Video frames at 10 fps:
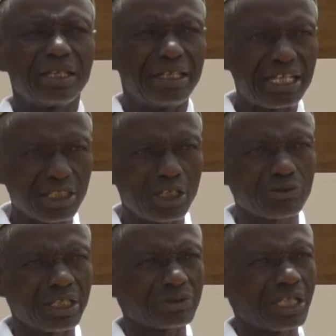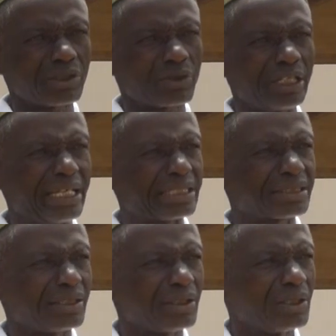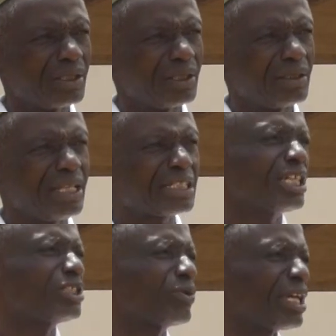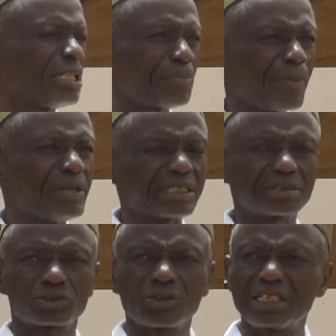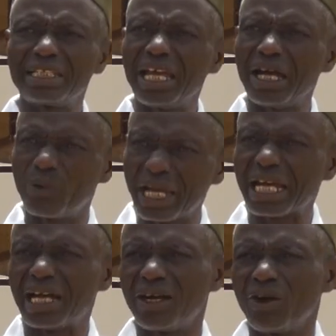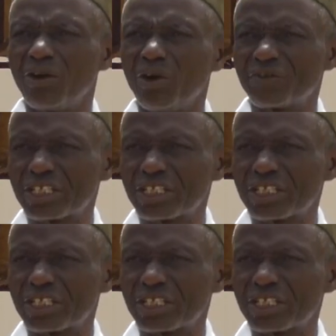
Let's educate our colleagues. Let's educate the public so that they are aware of